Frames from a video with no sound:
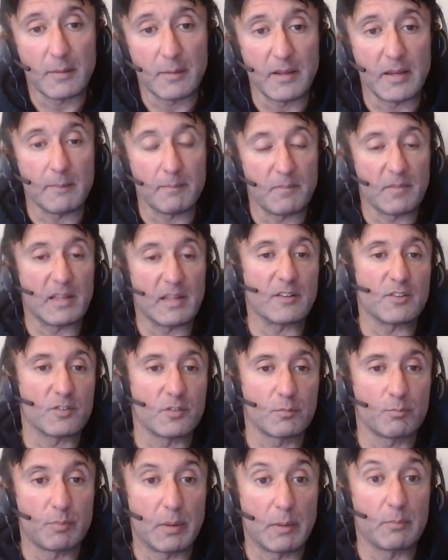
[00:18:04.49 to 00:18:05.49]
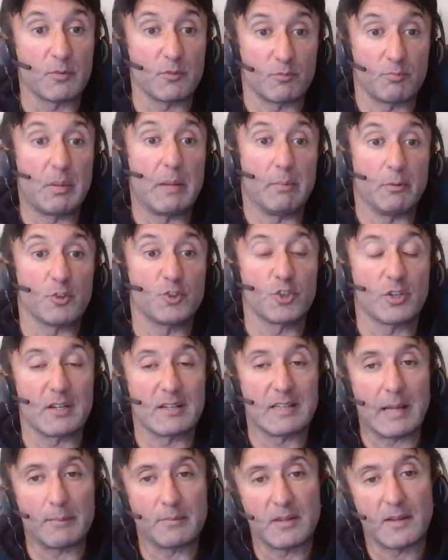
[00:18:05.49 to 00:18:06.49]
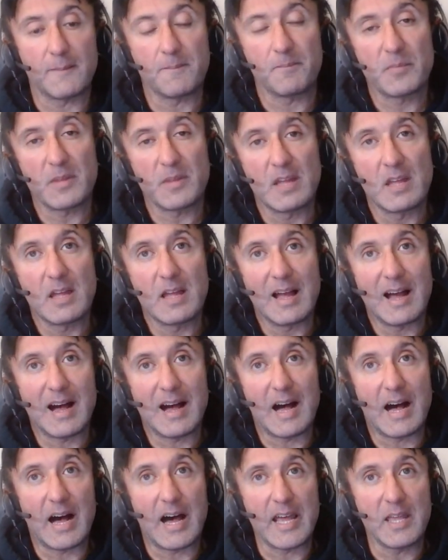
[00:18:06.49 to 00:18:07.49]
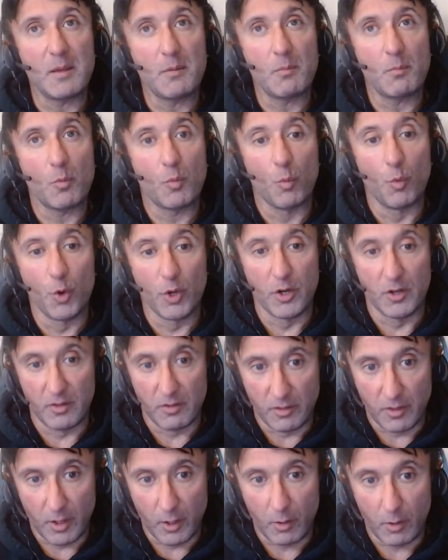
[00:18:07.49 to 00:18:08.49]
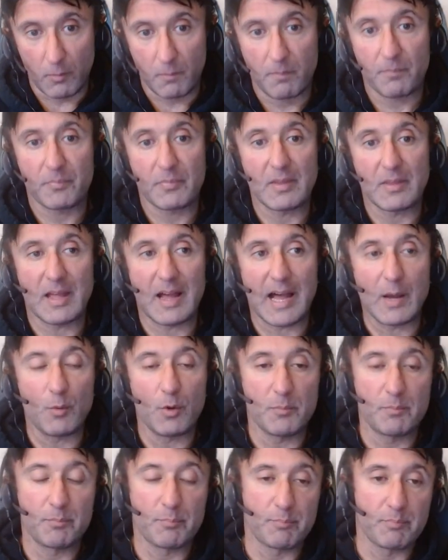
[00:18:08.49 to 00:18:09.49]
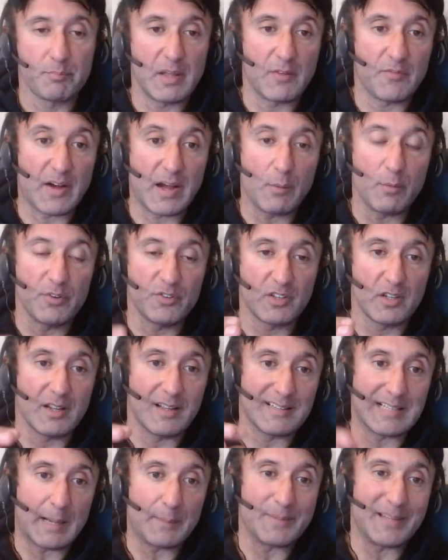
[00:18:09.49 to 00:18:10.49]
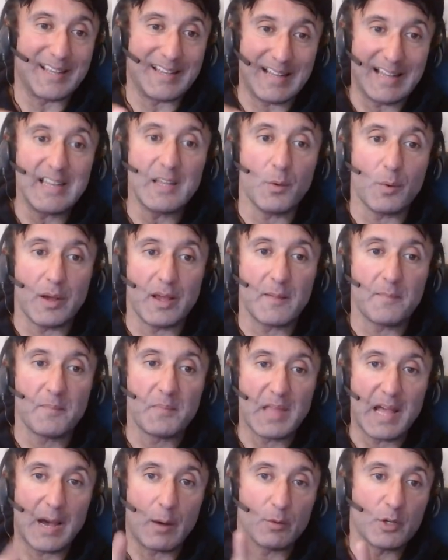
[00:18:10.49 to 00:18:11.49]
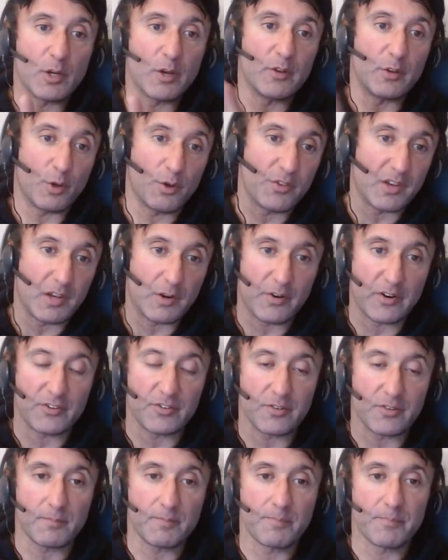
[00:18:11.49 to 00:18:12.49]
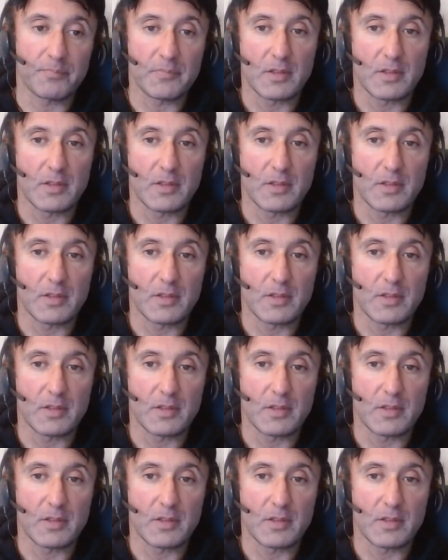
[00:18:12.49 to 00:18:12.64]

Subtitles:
I mean, that's people should adapt it. I wouldn't though. If I was going to adapt it in any way, I would go the other direction.